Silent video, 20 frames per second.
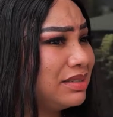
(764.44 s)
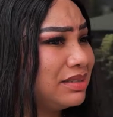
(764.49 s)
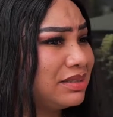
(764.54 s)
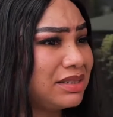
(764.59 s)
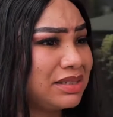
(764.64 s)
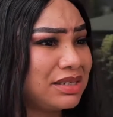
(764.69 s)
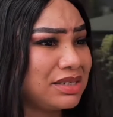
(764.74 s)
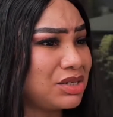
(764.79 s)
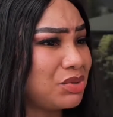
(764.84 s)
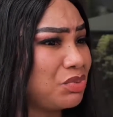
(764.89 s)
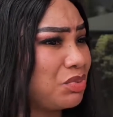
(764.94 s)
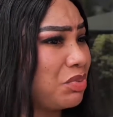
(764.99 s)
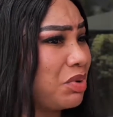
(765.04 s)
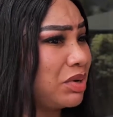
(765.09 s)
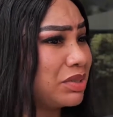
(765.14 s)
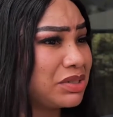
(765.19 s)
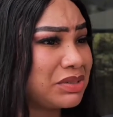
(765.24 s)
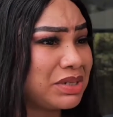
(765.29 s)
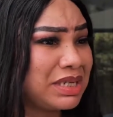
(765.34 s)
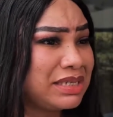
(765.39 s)
she doesn't
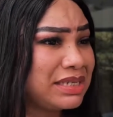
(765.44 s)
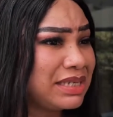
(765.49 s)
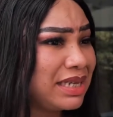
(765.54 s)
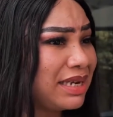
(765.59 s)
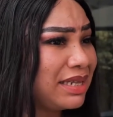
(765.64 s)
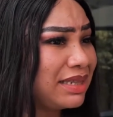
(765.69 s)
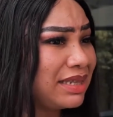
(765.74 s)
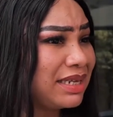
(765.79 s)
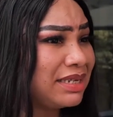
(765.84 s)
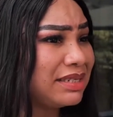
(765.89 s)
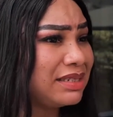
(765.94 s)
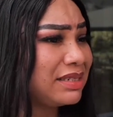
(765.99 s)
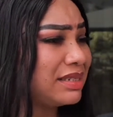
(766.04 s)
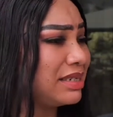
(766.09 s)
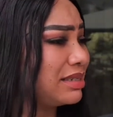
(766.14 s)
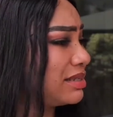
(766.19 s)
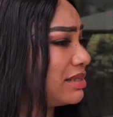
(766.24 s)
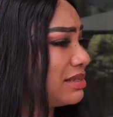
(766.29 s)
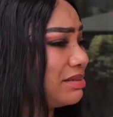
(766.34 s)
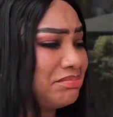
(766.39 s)
want to eat anything.
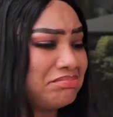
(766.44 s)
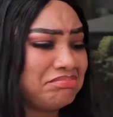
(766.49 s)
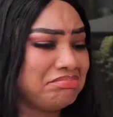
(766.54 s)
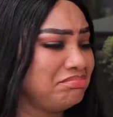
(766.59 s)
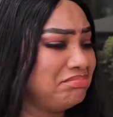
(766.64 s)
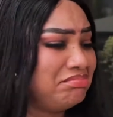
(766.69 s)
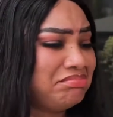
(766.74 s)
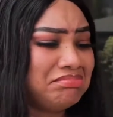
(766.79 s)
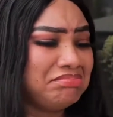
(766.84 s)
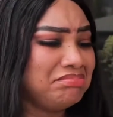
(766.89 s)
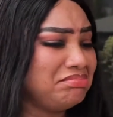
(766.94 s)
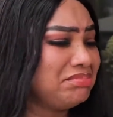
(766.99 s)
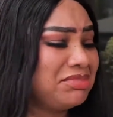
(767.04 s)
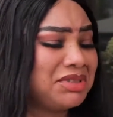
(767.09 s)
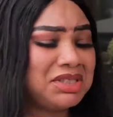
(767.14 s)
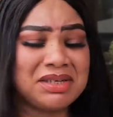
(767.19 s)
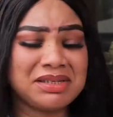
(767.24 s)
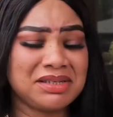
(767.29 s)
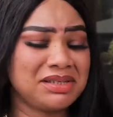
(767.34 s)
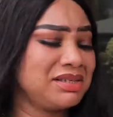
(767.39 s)
She's
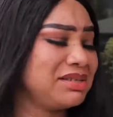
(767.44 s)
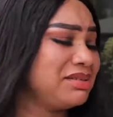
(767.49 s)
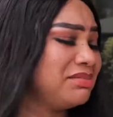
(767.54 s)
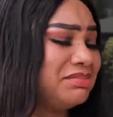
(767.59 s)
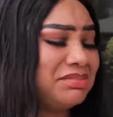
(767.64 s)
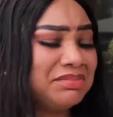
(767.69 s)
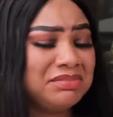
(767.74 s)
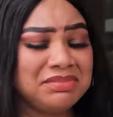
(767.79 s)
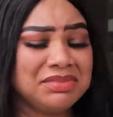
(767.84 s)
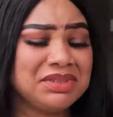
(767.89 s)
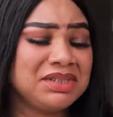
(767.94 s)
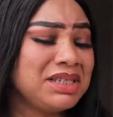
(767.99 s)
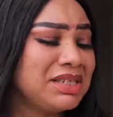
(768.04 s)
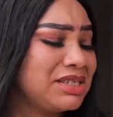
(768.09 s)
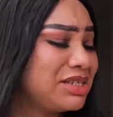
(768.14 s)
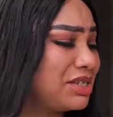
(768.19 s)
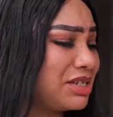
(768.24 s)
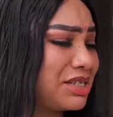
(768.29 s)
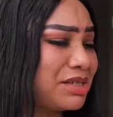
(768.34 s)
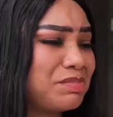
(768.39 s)
just
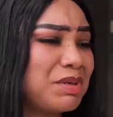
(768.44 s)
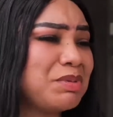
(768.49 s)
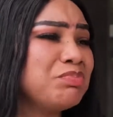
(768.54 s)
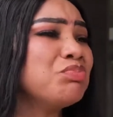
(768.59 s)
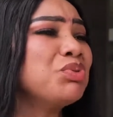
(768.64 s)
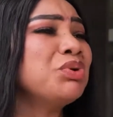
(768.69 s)
been